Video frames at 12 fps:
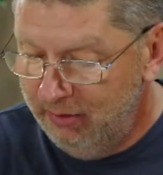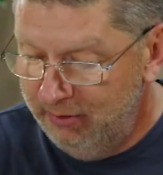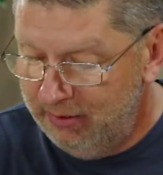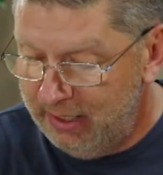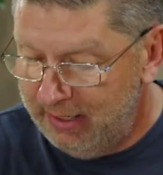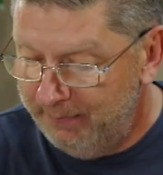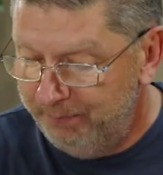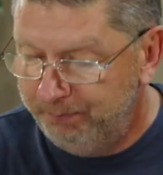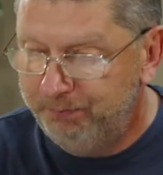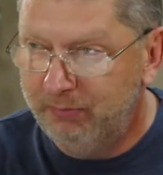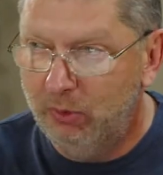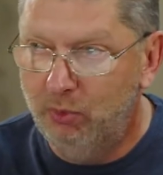that
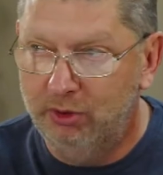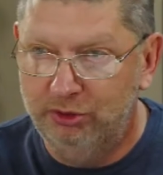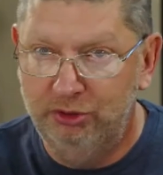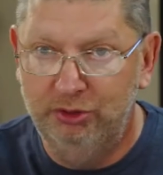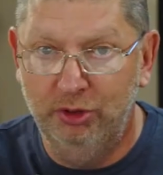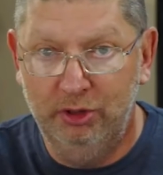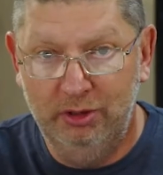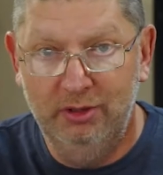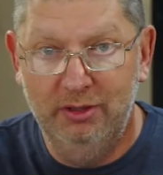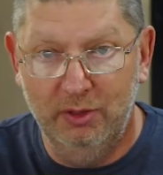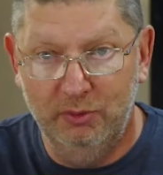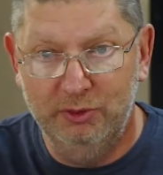what should
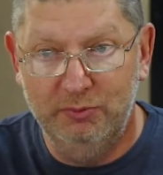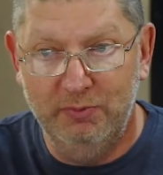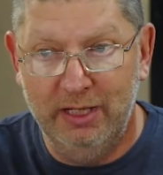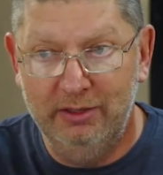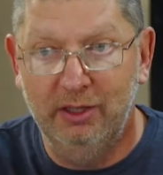it was meant